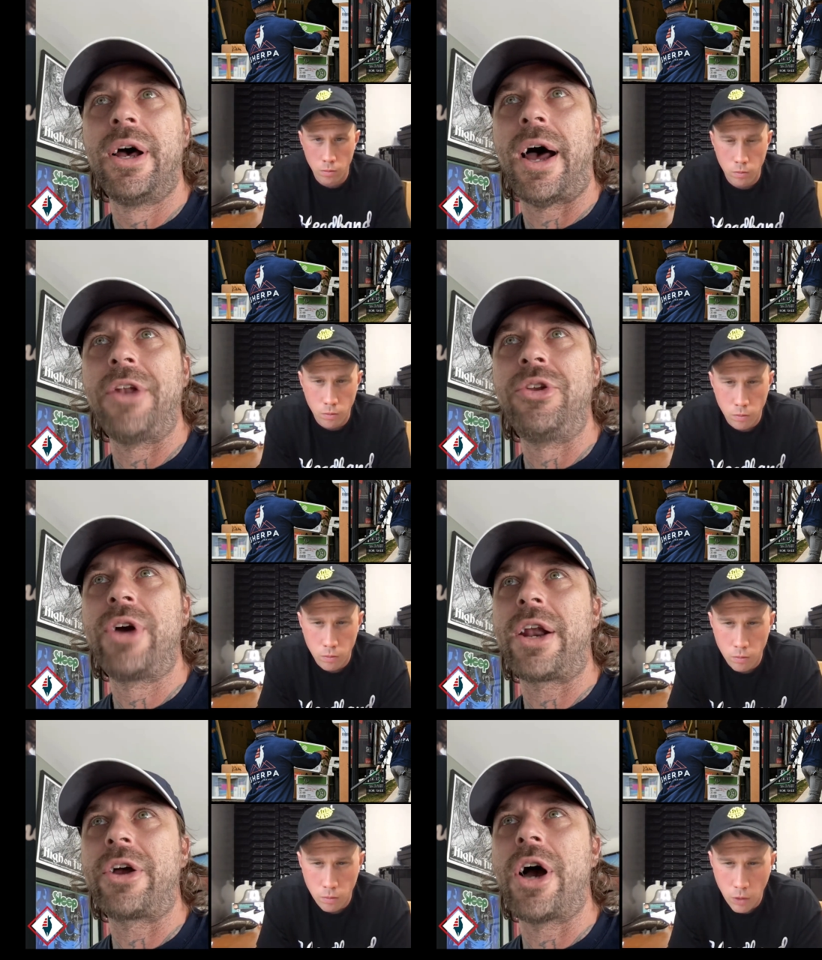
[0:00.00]
Speaker 1: got to
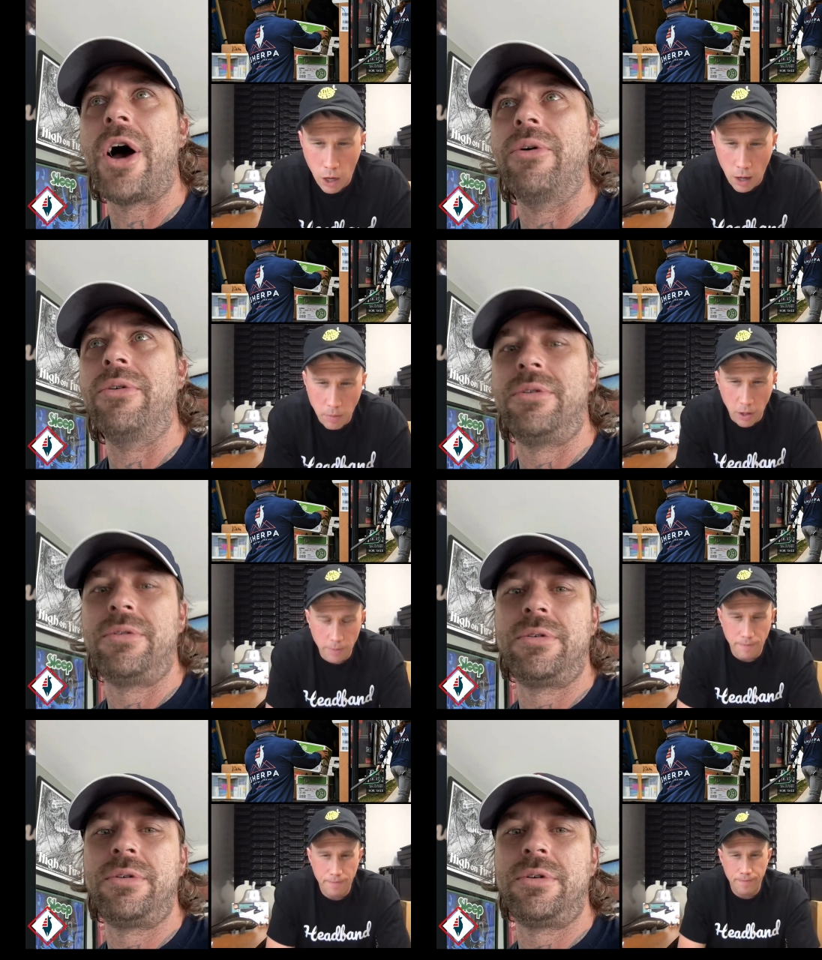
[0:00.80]
go. All right, brother.
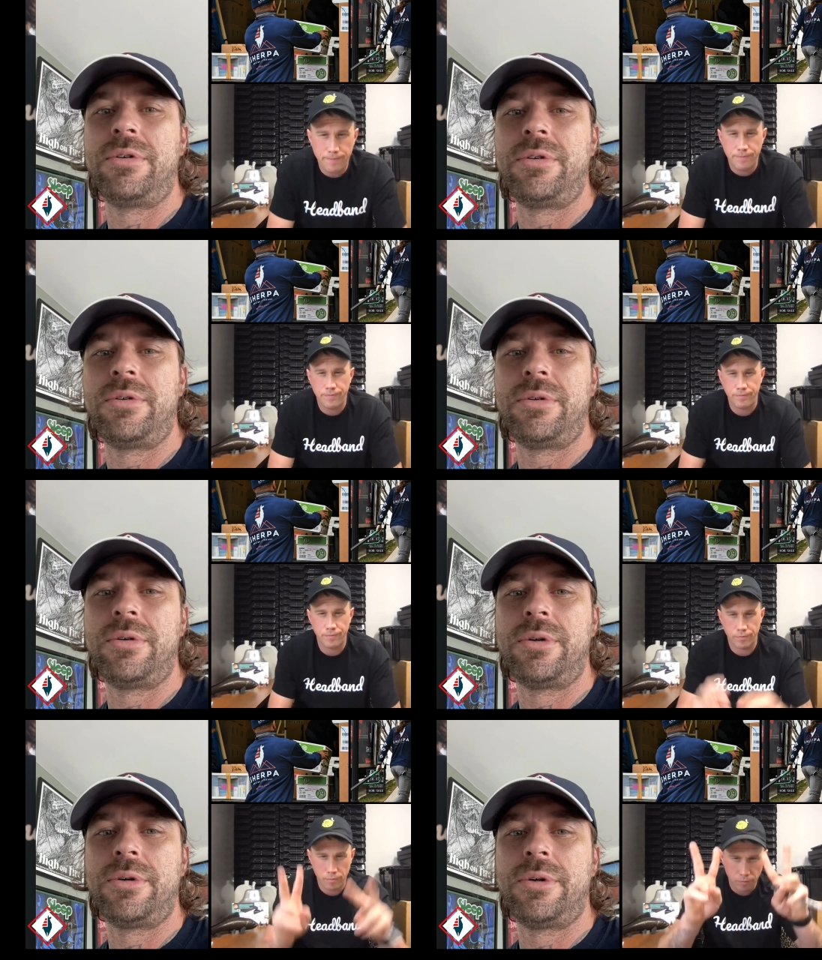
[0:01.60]

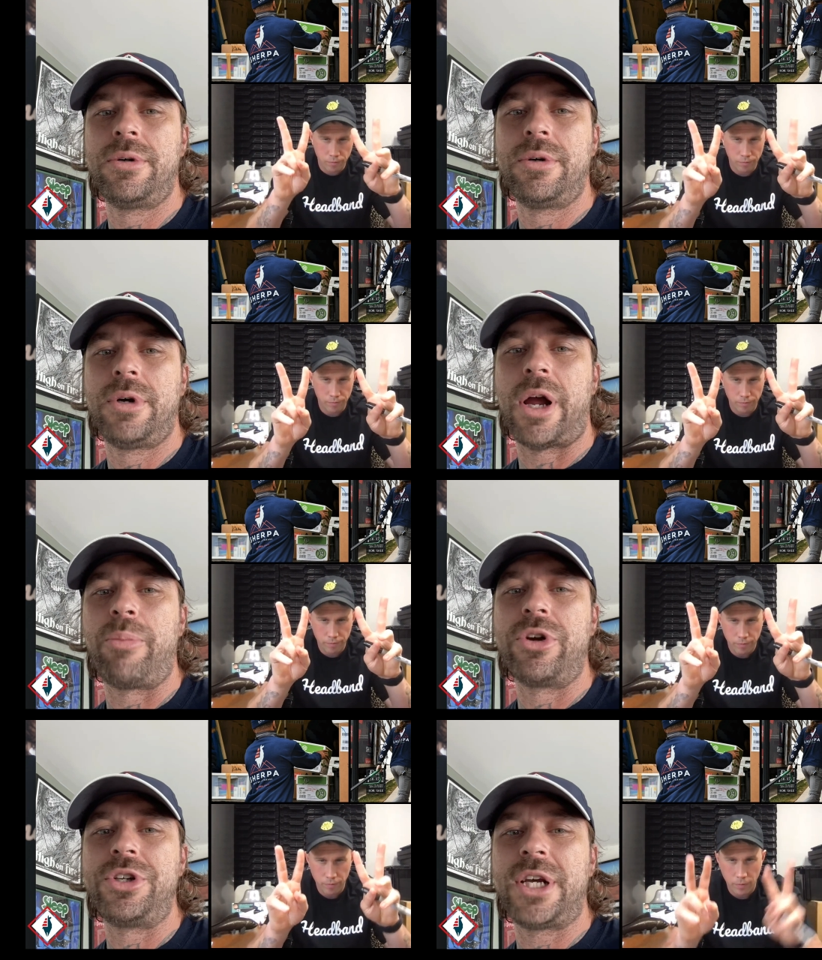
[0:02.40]
I appreciate
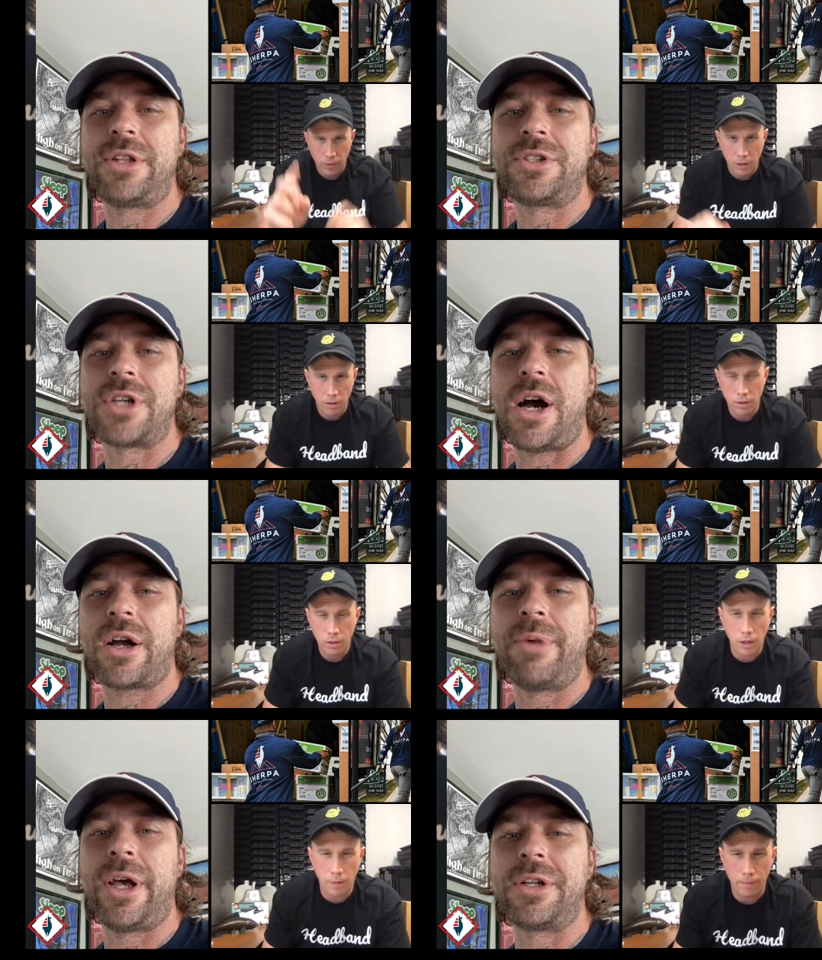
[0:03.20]
the talk, man. It's
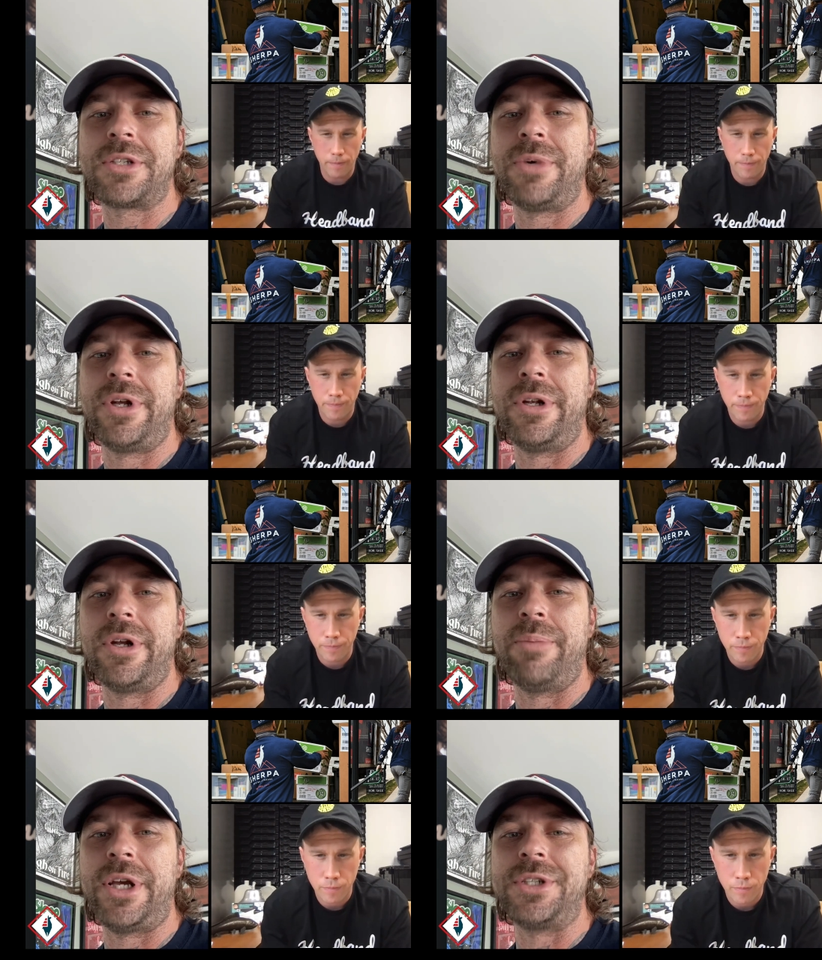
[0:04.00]
yep. been
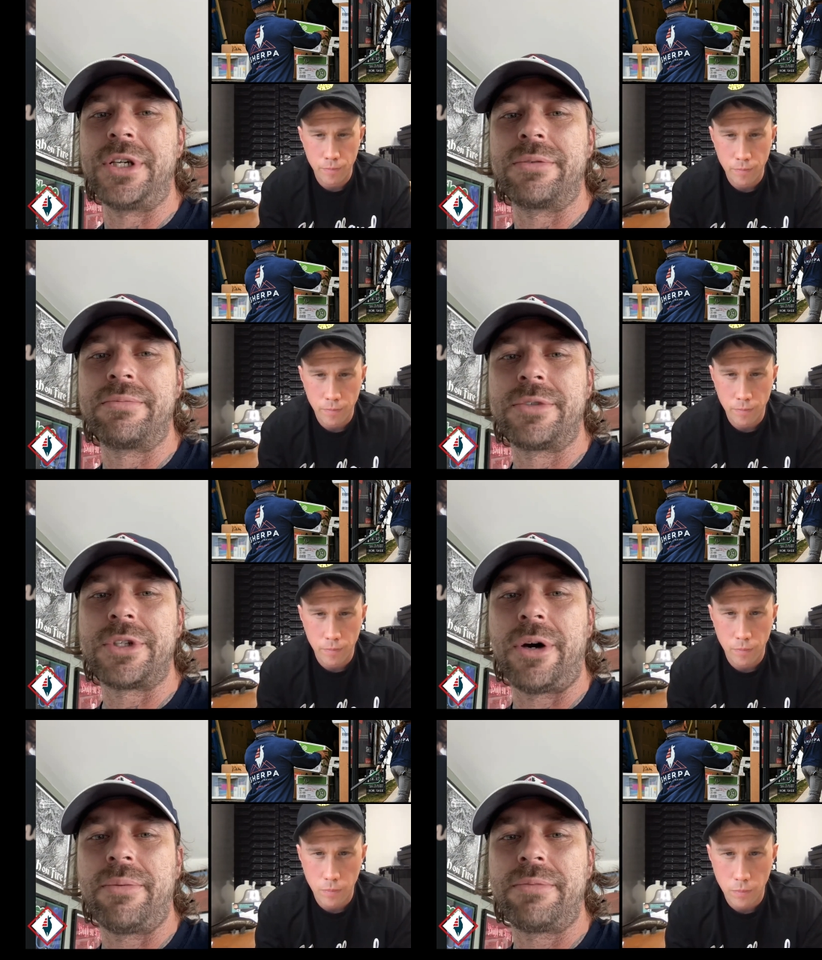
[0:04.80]
so.
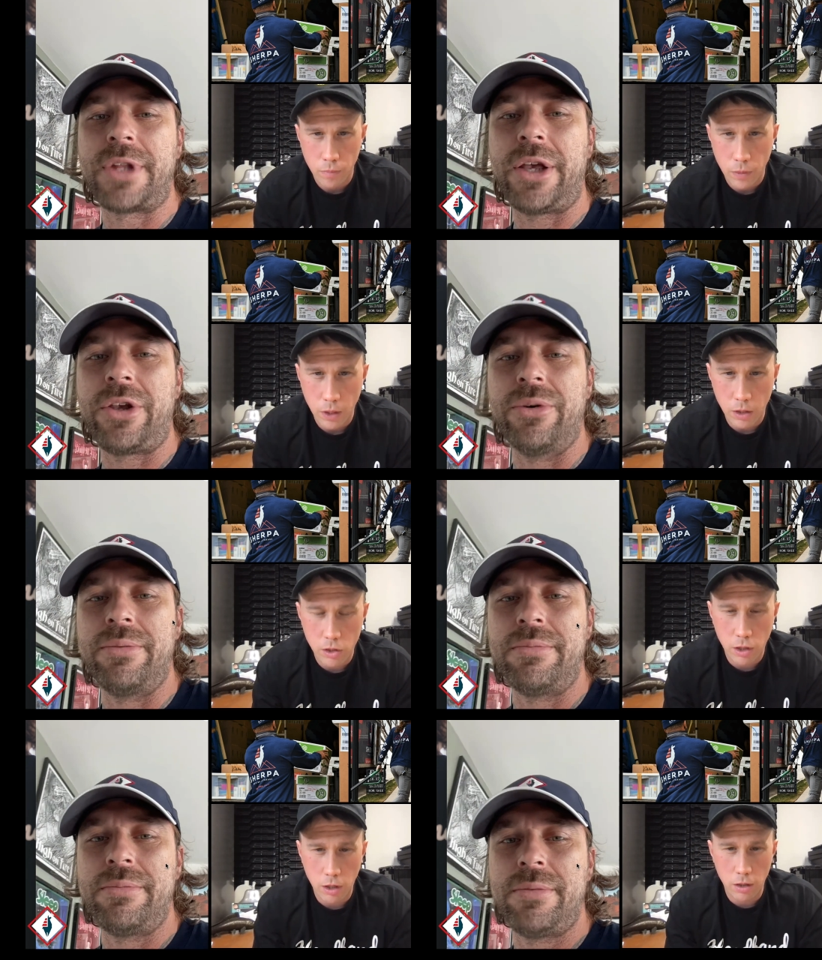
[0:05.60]
Thank you.
Speaker 2: Yes,
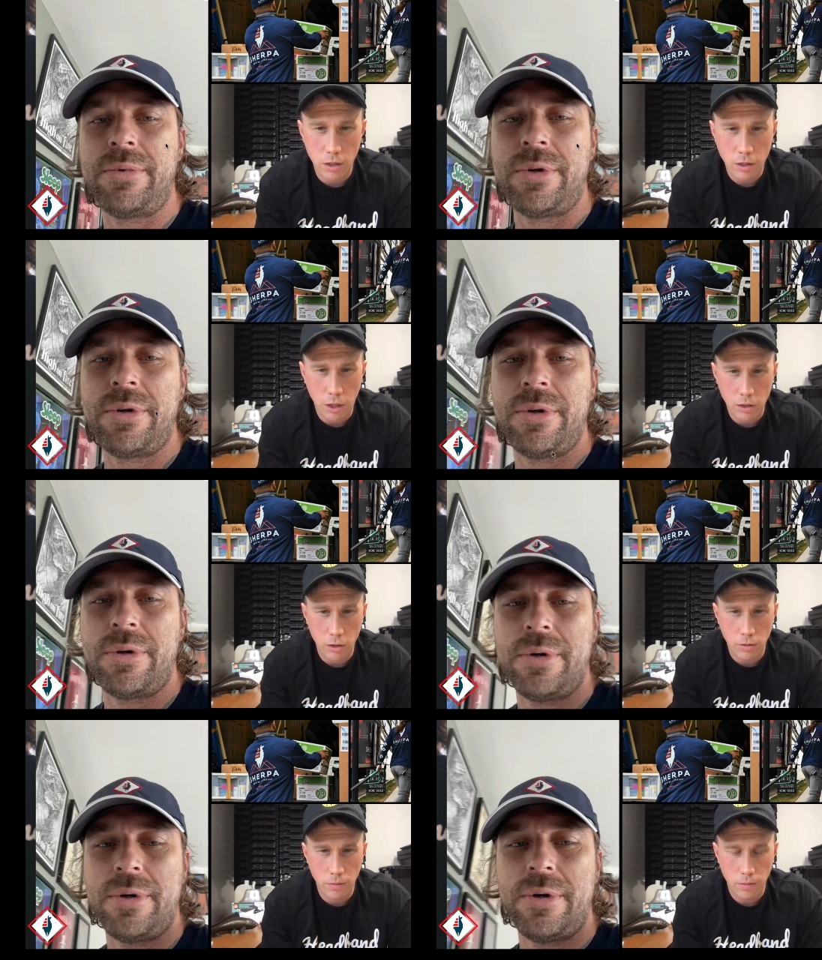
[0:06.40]
sir. Let's talk
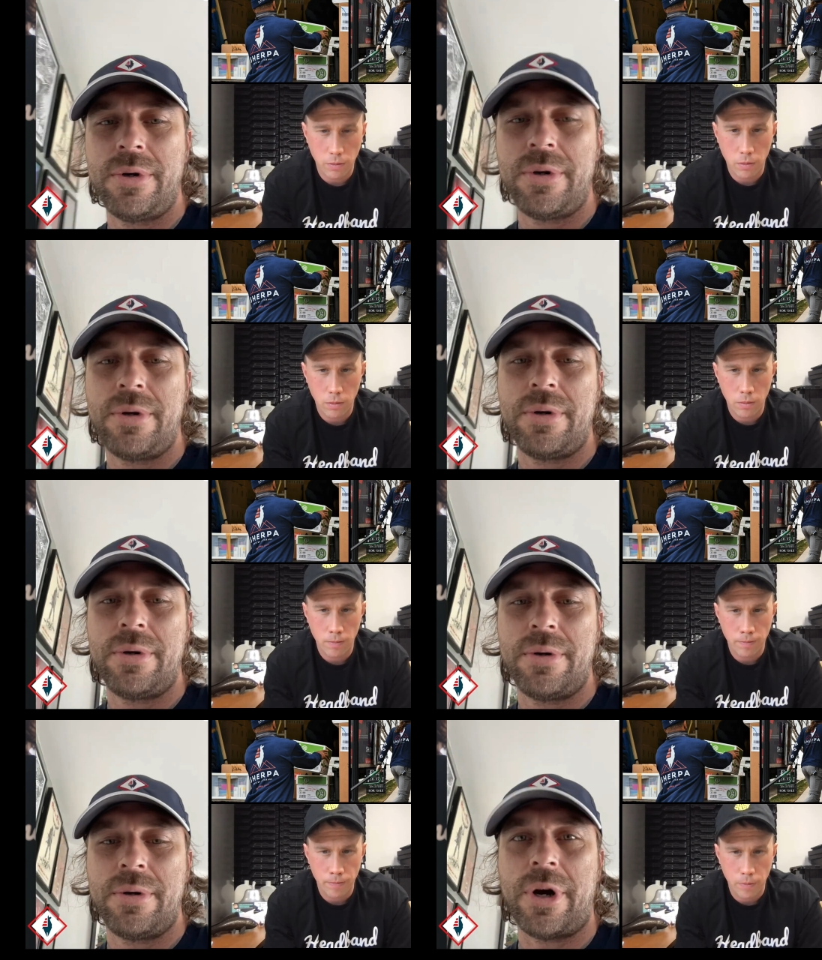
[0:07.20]
soon. All
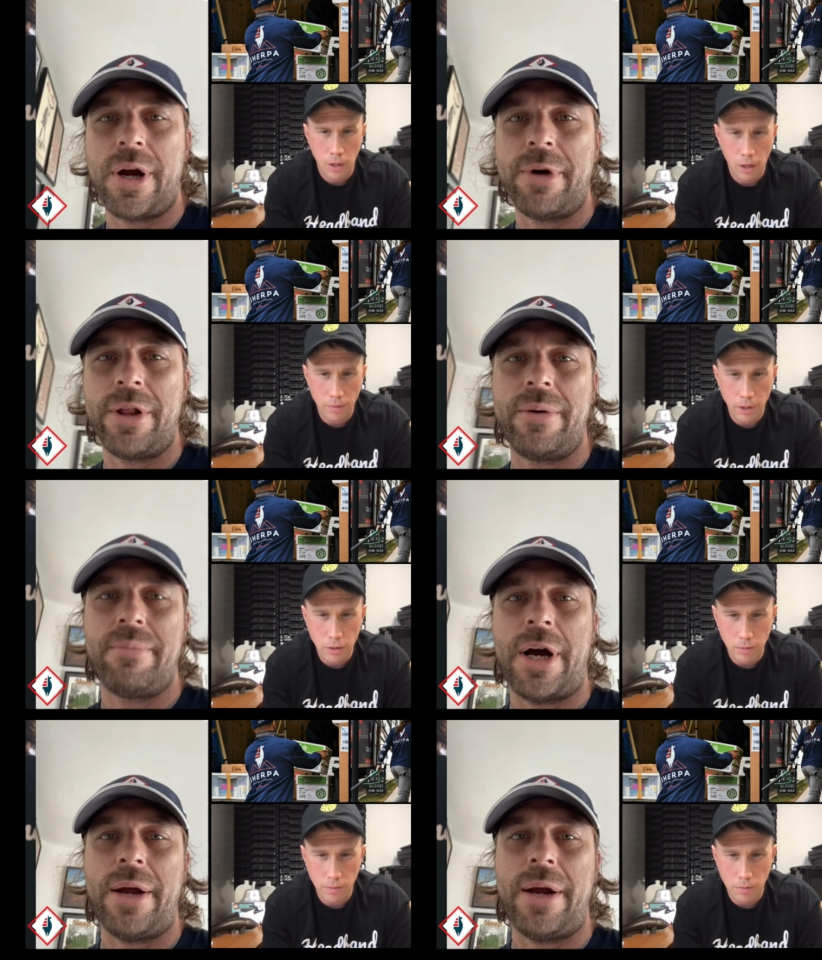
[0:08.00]
right, brother. All right, Bye. peace.